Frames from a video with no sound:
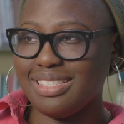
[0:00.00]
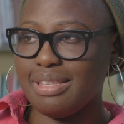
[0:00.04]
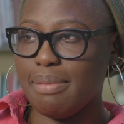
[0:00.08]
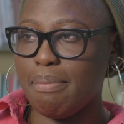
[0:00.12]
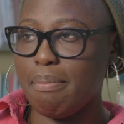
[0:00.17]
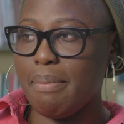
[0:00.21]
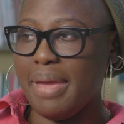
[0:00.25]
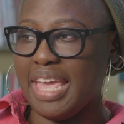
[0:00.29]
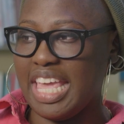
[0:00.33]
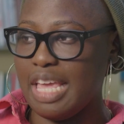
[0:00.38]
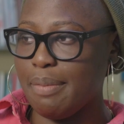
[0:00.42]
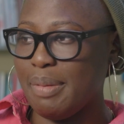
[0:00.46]
to
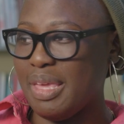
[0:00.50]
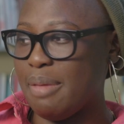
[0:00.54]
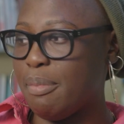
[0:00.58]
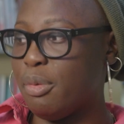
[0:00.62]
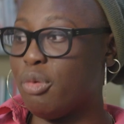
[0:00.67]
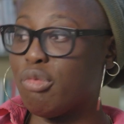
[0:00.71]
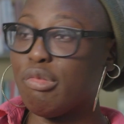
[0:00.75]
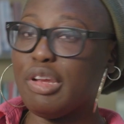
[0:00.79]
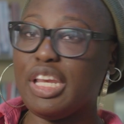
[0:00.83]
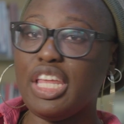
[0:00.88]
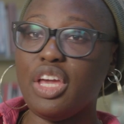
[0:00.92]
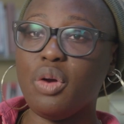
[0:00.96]
make
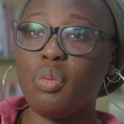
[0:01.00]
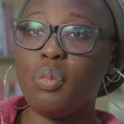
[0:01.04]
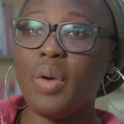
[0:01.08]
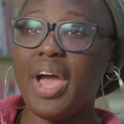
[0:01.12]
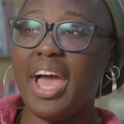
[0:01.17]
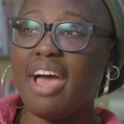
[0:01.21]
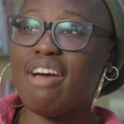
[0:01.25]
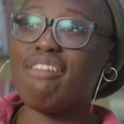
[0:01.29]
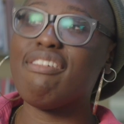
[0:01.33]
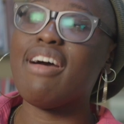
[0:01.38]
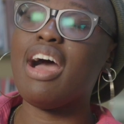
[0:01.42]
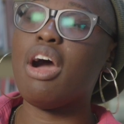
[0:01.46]
people really
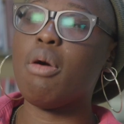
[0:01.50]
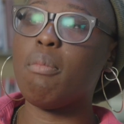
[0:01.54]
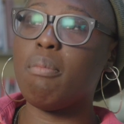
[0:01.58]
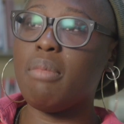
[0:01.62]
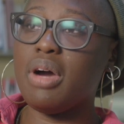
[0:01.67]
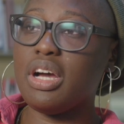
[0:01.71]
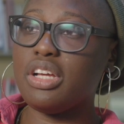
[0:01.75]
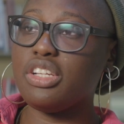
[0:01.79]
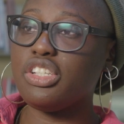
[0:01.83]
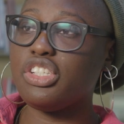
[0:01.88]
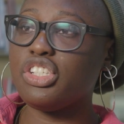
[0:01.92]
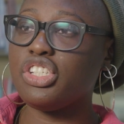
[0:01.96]
aware of how
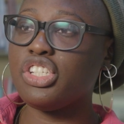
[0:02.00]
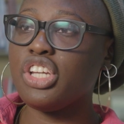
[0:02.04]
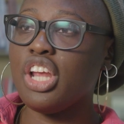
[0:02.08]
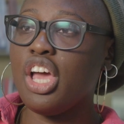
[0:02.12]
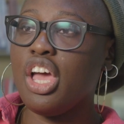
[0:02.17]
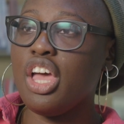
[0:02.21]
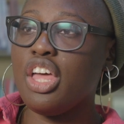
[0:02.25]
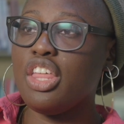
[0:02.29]
much